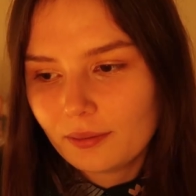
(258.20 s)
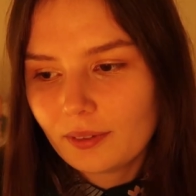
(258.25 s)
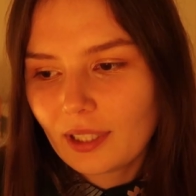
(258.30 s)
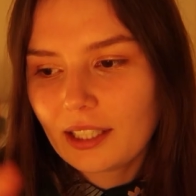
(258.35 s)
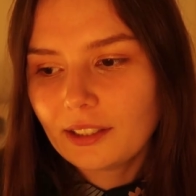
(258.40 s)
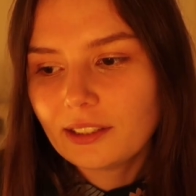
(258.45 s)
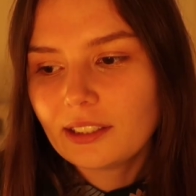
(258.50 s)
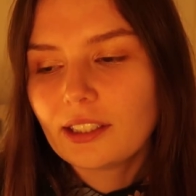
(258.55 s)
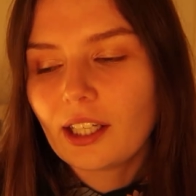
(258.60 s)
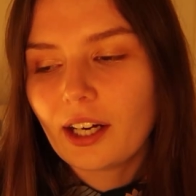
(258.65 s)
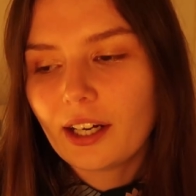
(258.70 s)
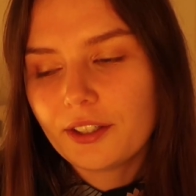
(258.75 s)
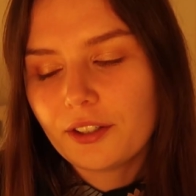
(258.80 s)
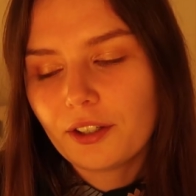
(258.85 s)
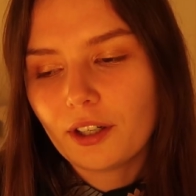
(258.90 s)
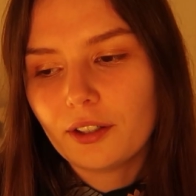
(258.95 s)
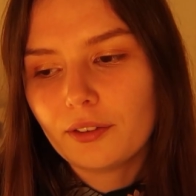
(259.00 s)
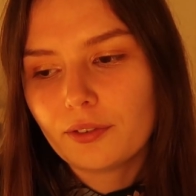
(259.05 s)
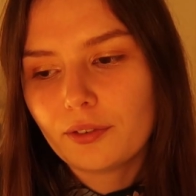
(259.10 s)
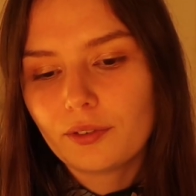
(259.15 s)
That started
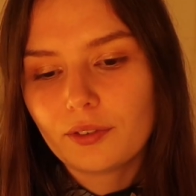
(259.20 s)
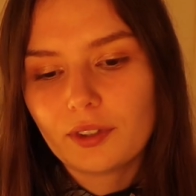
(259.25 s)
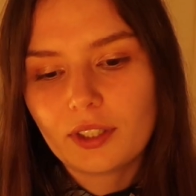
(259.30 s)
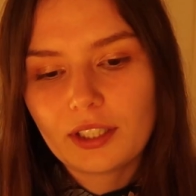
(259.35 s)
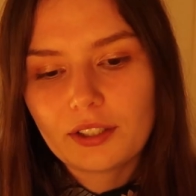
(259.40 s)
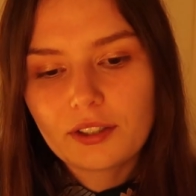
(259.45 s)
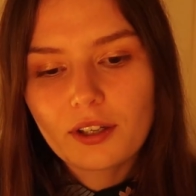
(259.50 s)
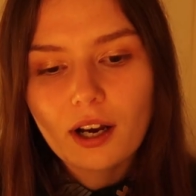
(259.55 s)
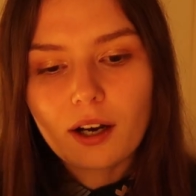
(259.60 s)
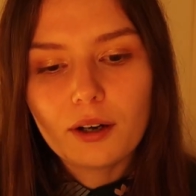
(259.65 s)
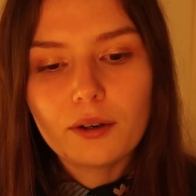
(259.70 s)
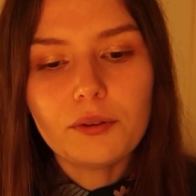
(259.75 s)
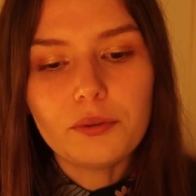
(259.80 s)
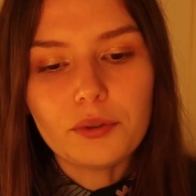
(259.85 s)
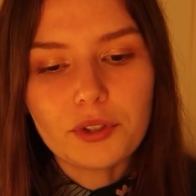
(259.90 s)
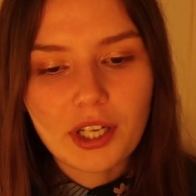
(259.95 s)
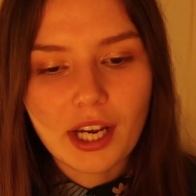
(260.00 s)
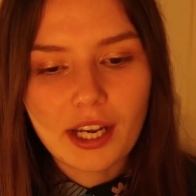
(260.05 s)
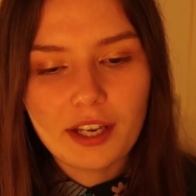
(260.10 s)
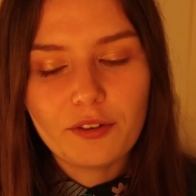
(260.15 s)
off this
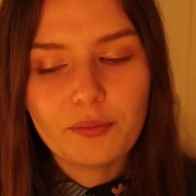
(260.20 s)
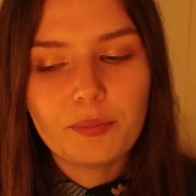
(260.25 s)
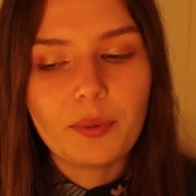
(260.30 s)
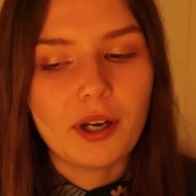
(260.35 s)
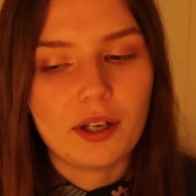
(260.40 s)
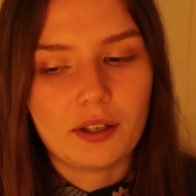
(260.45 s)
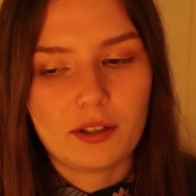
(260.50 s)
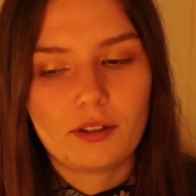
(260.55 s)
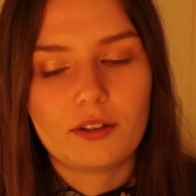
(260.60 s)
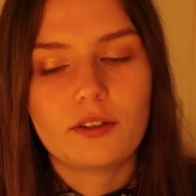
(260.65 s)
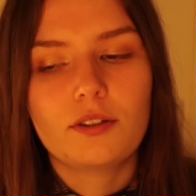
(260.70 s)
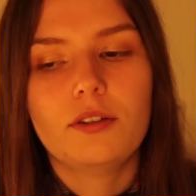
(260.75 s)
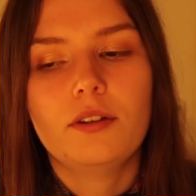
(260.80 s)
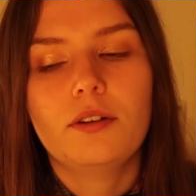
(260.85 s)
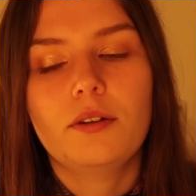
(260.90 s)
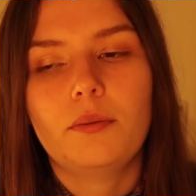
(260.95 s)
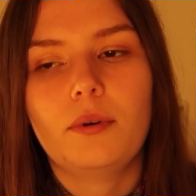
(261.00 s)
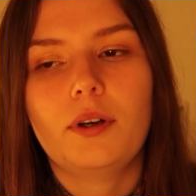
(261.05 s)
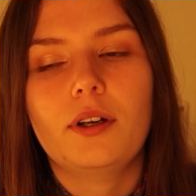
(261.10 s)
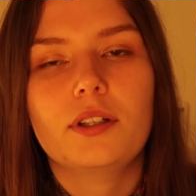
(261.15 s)
whole chain of books
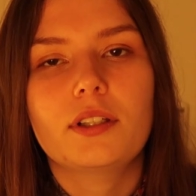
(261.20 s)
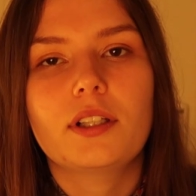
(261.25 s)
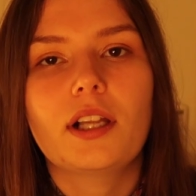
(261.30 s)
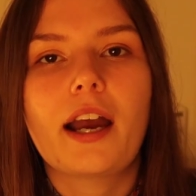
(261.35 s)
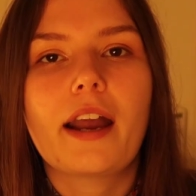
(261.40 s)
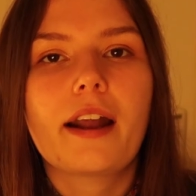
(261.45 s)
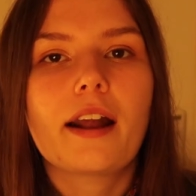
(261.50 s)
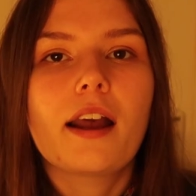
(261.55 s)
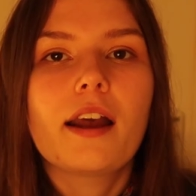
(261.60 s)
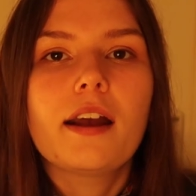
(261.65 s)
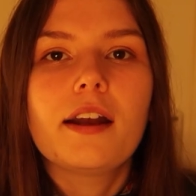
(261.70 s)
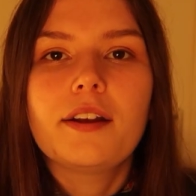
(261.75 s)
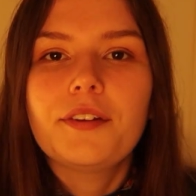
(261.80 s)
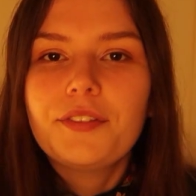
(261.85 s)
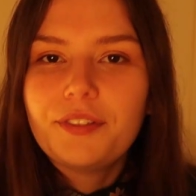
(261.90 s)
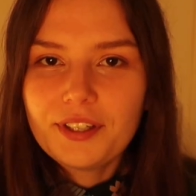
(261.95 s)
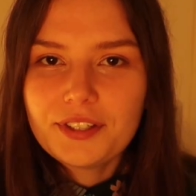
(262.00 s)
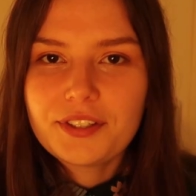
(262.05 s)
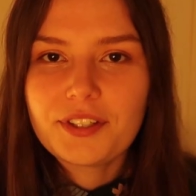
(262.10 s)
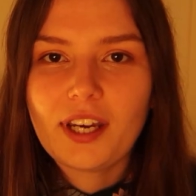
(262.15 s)
where it's like
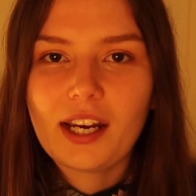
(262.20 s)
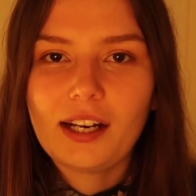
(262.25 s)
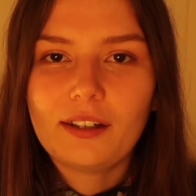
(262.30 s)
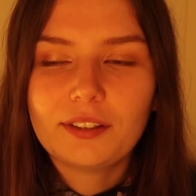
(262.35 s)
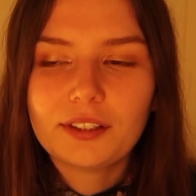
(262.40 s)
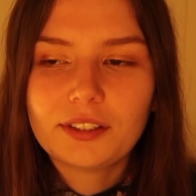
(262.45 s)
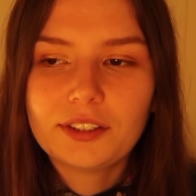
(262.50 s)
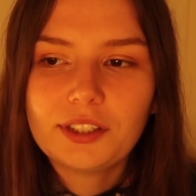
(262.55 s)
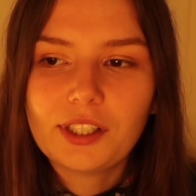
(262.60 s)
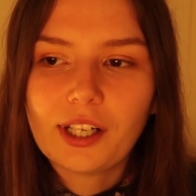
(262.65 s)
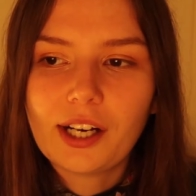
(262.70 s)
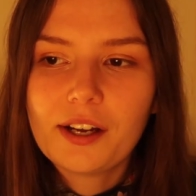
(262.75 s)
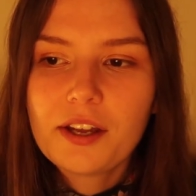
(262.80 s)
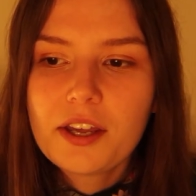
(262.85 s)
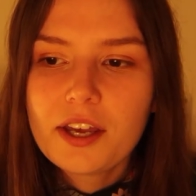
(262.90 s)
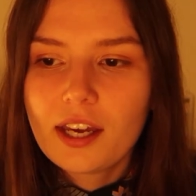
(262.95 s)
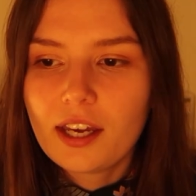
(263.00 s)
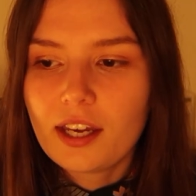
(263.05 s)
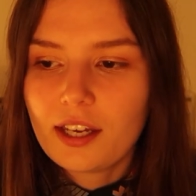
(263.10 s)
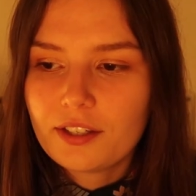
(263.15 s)
this character
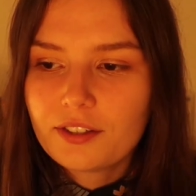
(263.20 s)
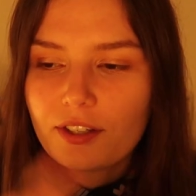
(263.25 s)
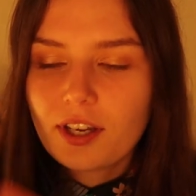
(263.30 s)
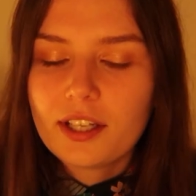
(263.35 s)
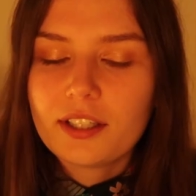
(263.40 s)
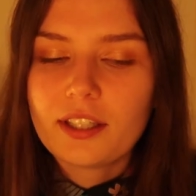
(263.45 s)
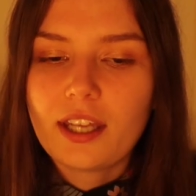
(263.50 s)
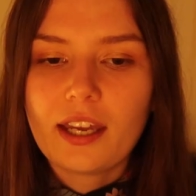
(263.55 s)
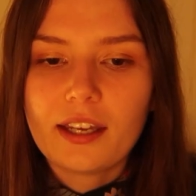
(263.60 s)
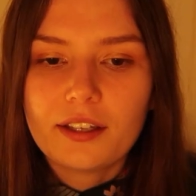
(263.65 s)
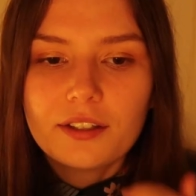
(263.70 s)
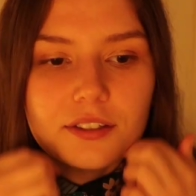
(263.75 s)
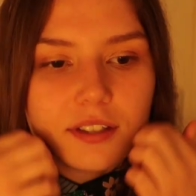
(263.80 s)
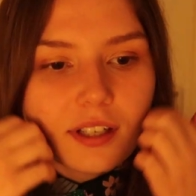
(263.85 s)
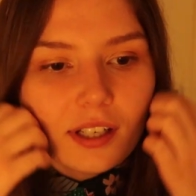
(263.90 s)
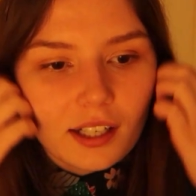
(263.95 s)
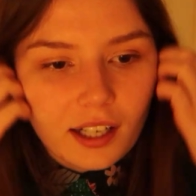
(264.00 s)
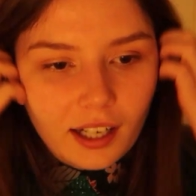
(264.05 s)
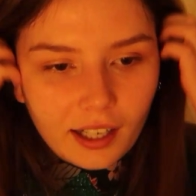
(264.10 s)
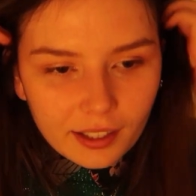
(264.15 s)
is this
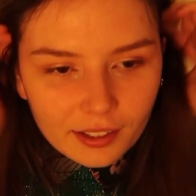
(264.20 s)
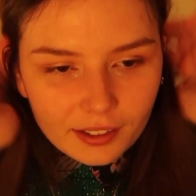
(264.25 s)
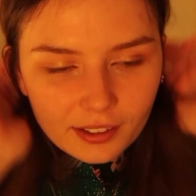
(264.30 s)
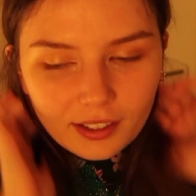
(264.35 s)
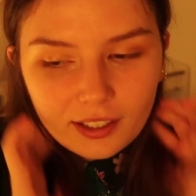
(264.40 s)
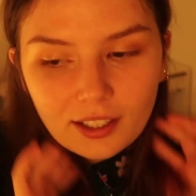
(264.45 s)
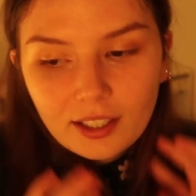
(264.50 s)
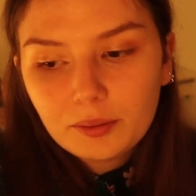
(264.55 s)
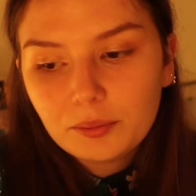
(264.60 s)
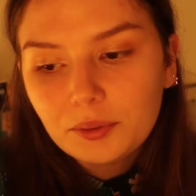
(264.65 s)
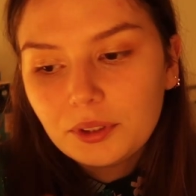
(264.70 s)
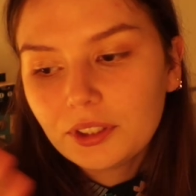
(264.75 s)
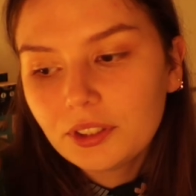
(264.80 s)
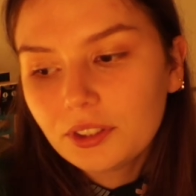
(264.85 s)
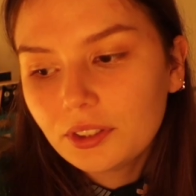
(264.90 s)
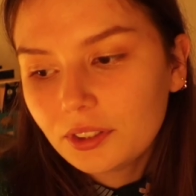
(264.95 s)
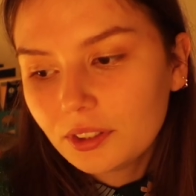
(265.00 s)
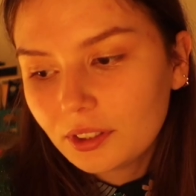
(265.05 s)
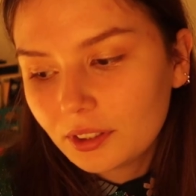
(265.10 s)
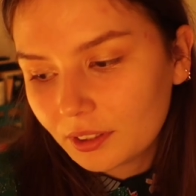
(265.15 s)
and I'm
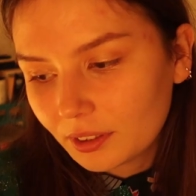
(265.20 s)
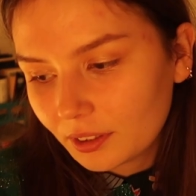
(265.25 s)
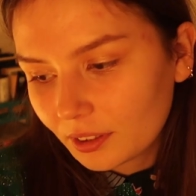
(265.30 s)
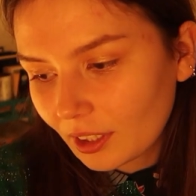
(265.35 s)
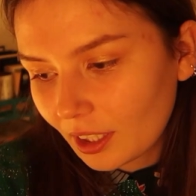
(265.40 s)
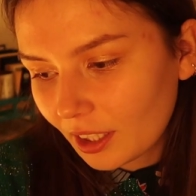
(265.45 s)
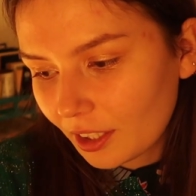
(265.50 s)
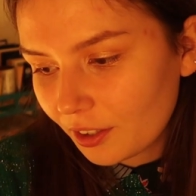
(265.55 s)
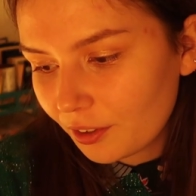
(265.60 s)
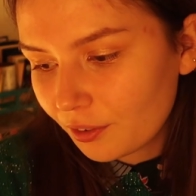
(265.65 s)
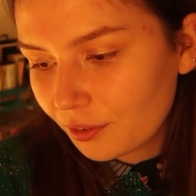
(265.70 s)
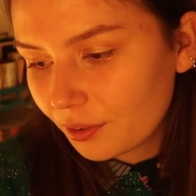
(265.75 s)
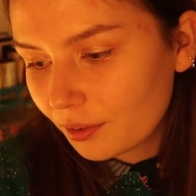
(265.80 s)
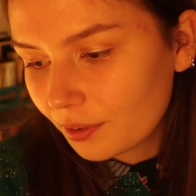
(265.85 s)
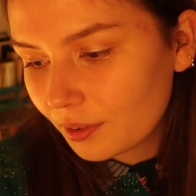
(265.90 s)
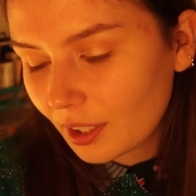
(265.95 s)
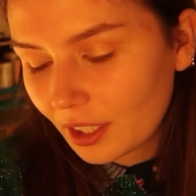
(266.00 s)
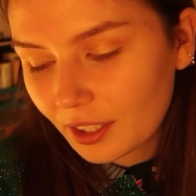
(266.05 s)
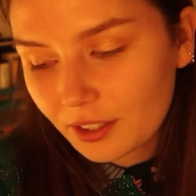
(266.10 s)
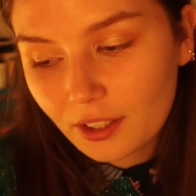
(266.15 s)
just kind of
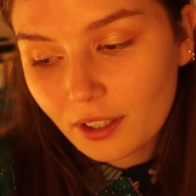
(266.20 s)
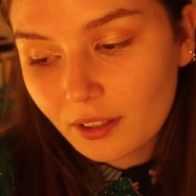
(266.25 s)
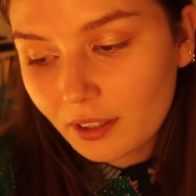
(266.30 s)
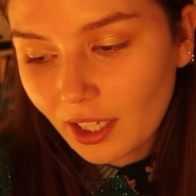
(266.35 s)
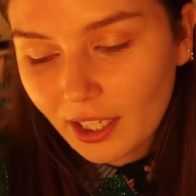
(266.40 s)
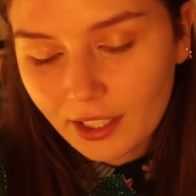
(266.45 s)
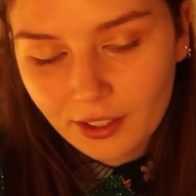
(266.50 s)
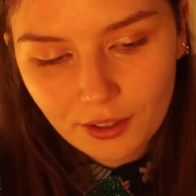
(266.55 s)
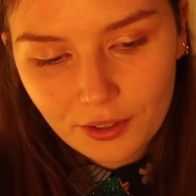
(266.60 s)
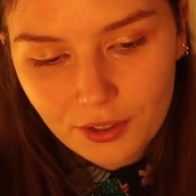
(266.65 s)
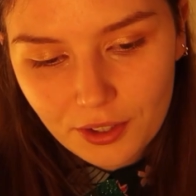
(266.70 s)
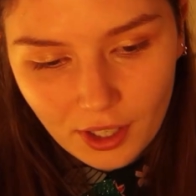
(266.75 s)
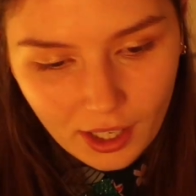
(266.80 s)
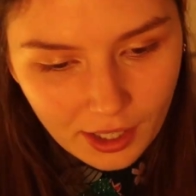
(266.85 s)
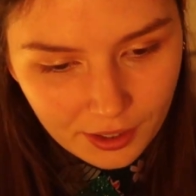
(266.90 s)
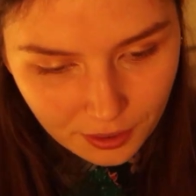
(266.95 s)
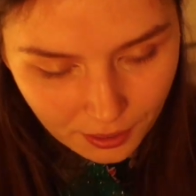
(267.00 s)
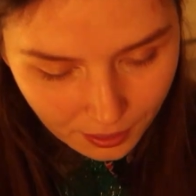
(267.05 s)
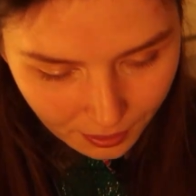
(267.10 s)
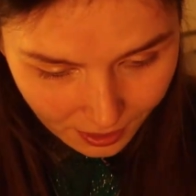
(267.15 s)
I don't like those
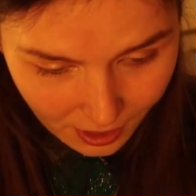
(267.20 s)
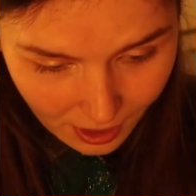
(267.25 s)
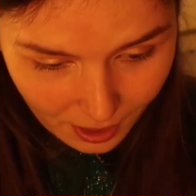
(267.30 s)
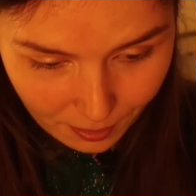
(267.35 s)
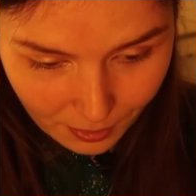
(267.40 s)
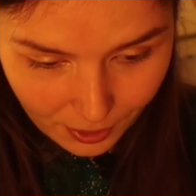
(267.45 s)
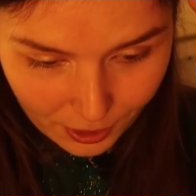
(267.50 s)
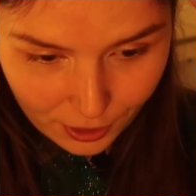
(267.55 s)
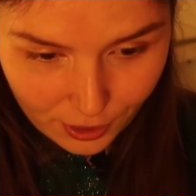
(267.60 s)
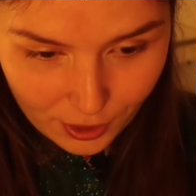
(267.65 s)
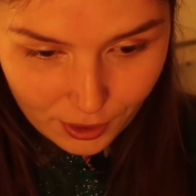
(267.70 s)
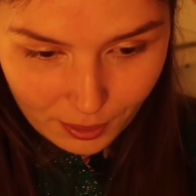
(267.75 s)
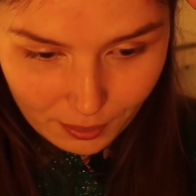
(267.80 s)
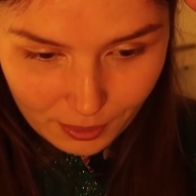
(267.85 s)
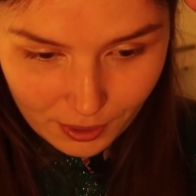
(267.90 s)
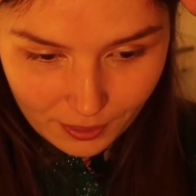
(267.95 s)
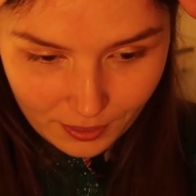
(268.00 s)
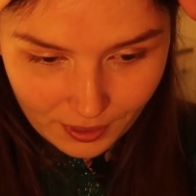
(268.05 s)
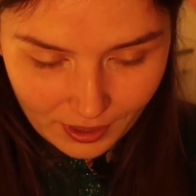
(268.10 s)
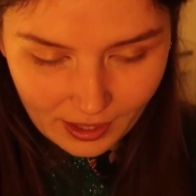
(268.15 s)
titles can we just
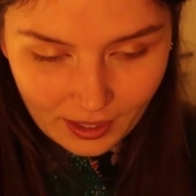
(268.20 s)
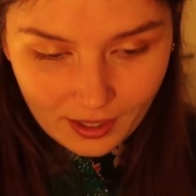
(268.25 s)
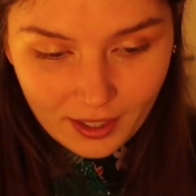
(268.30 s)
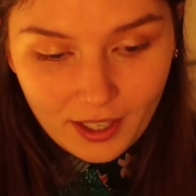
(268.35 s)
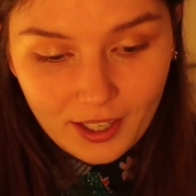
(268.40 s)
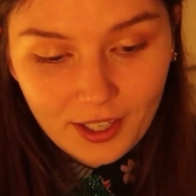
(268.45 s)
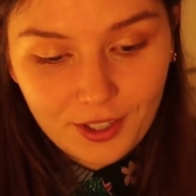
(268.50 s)
stop doing that